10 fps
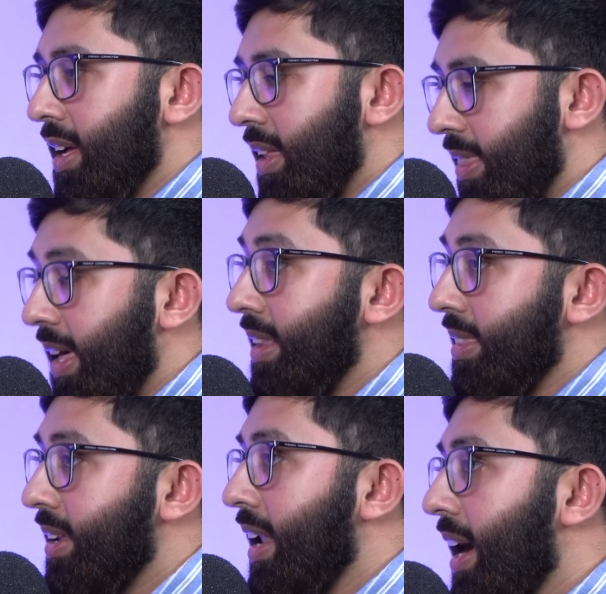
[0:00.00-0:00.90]

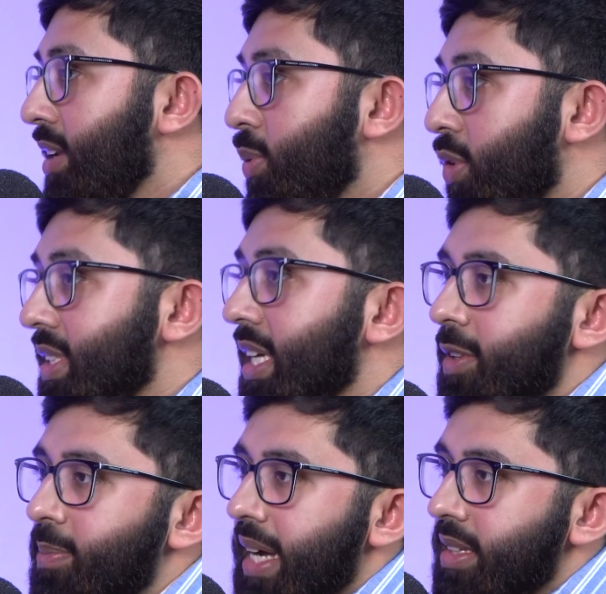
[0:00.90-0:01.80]
then the land was
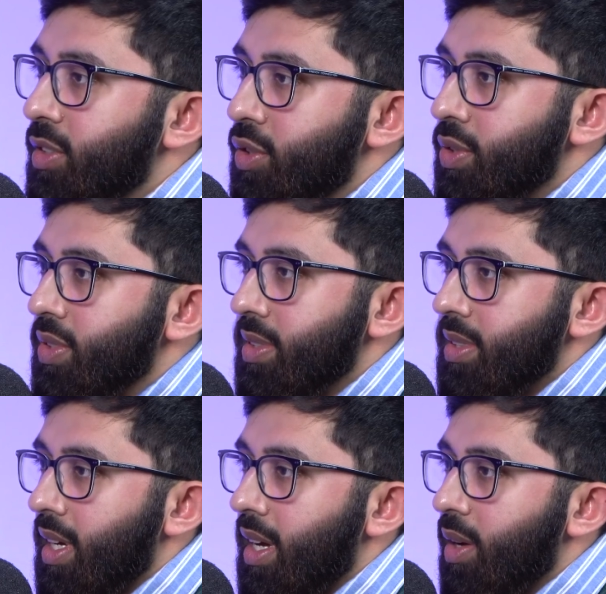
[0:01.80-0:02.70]
given back to the Jews
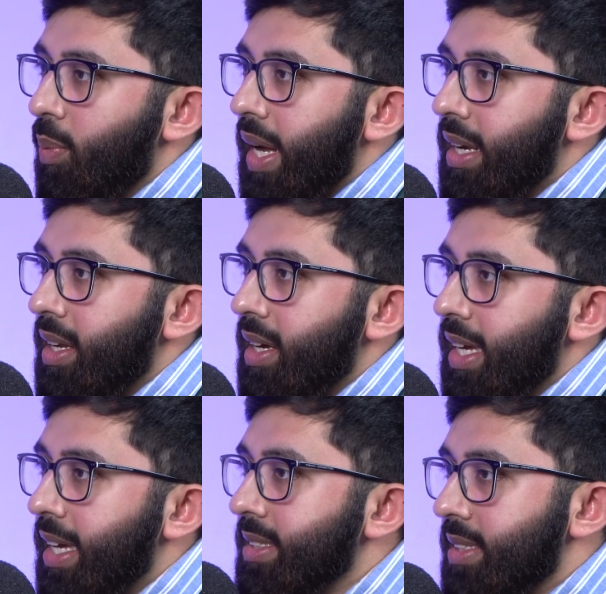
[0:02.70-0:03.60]
when
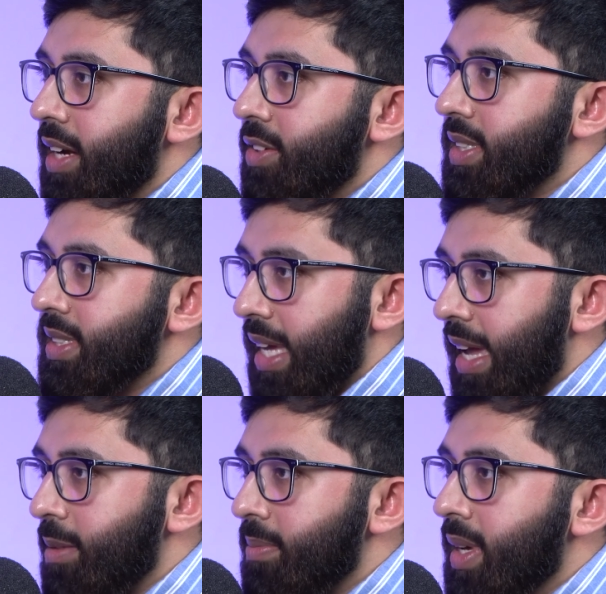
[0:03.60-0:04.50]
King Cyrus
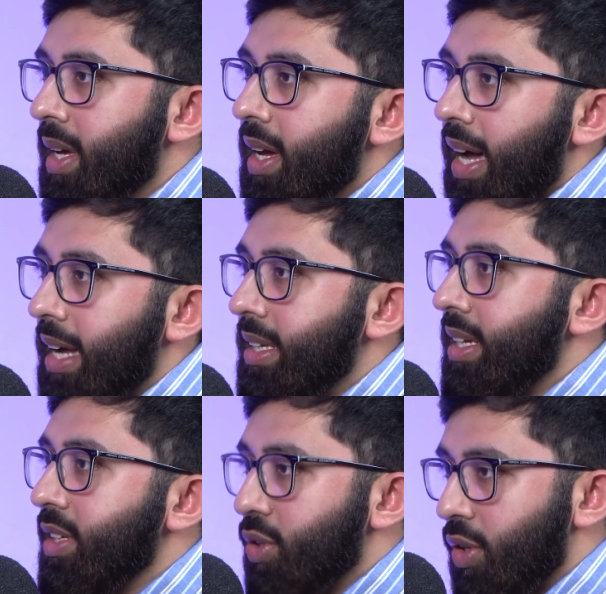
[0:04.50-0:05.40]
came and
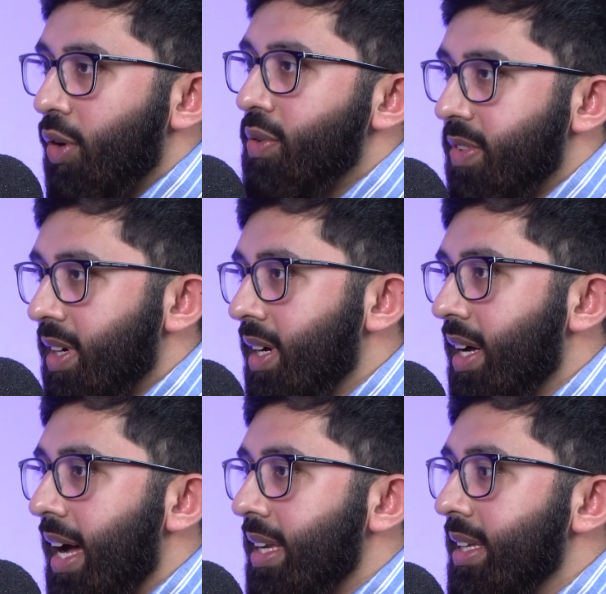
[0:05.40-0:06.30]
he took over
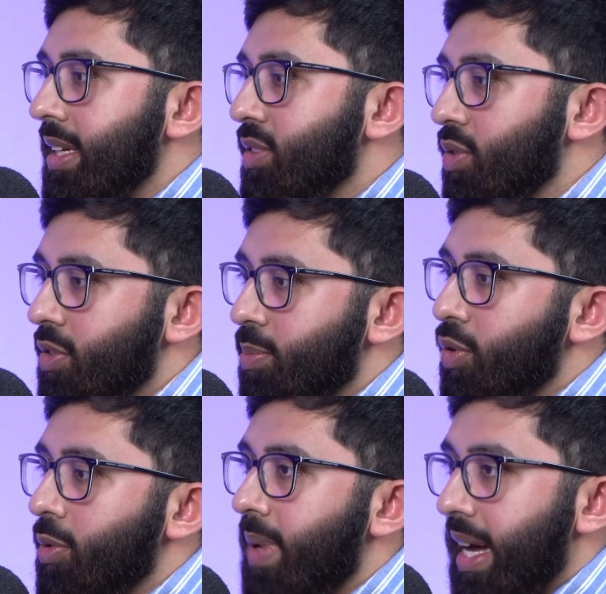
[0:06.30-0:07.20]
and he sort of
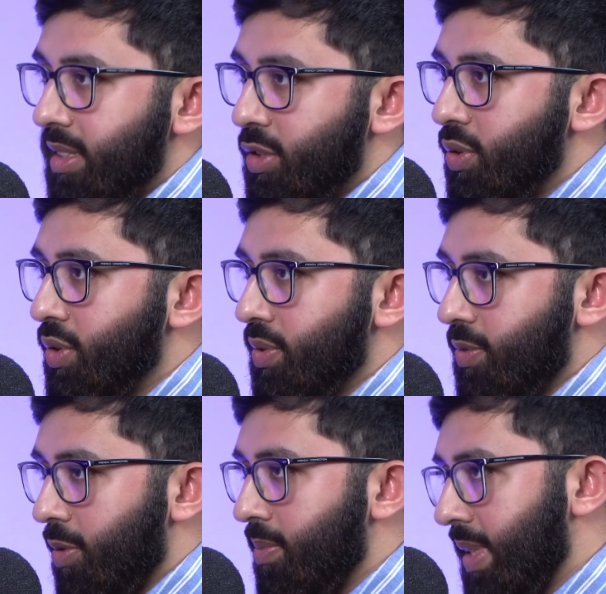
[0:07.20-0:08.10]
brought back the Jews
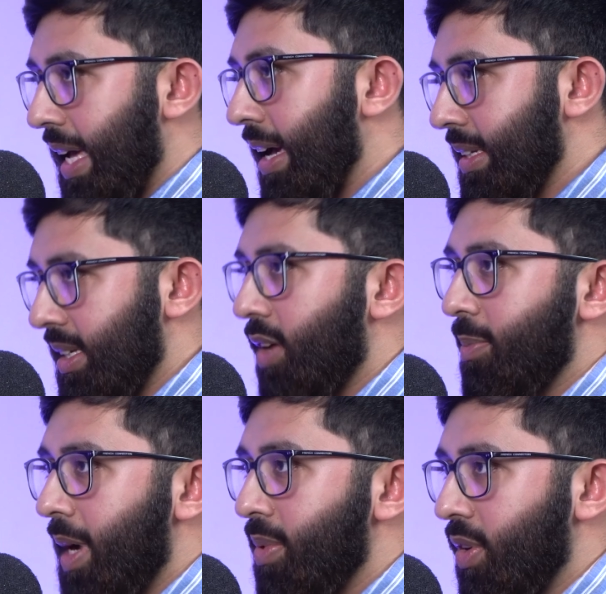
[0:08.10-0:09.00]
from their exile
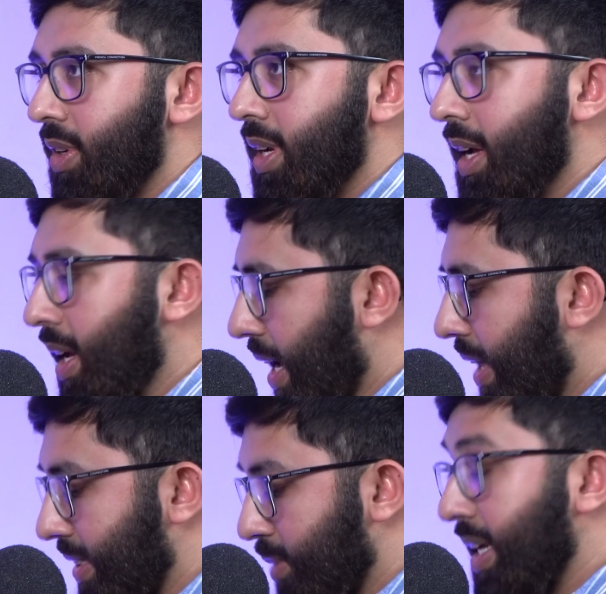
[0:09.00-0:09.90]
in Babylon.
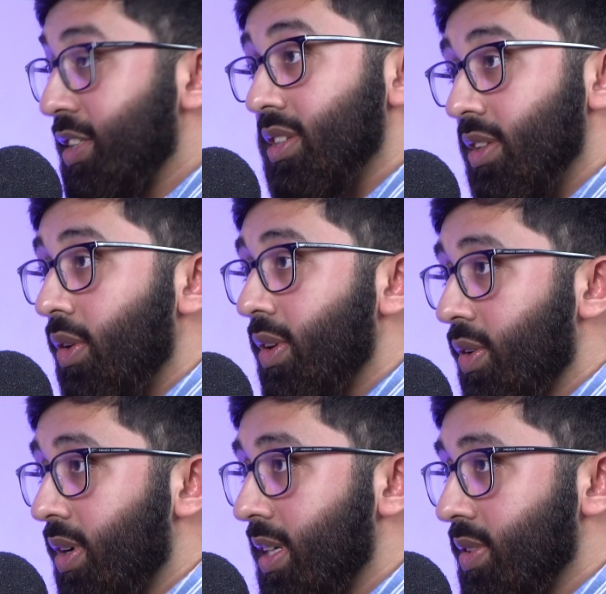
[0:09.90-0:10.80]
And this is mentioned in the Holy
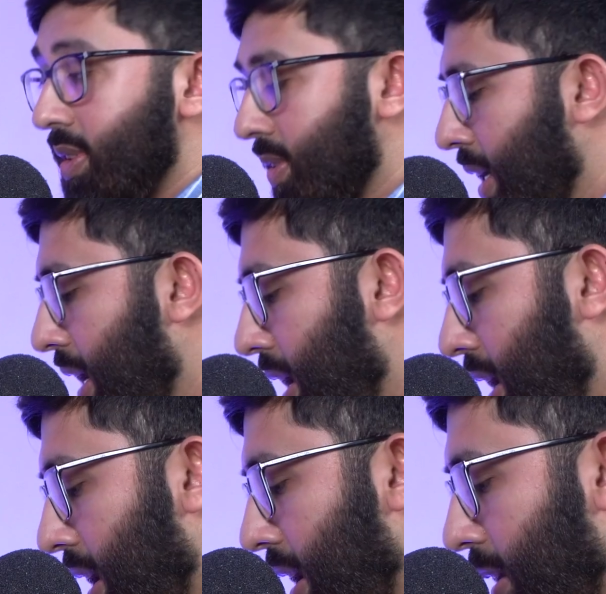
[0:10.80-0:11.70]
Quran as well.
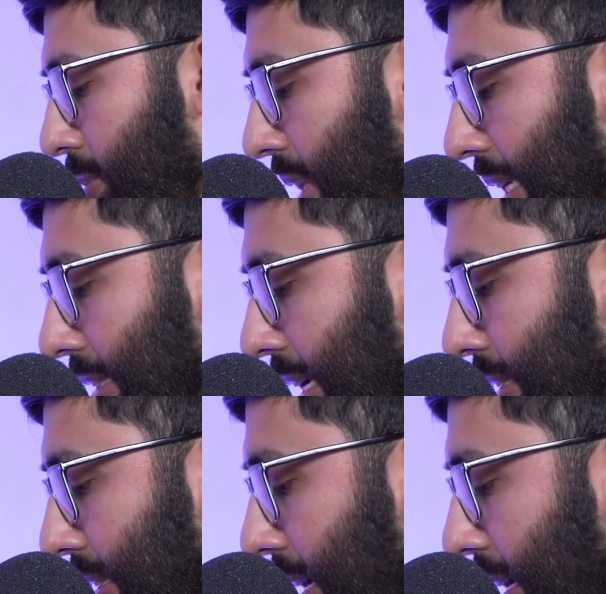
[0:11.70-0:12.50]
It says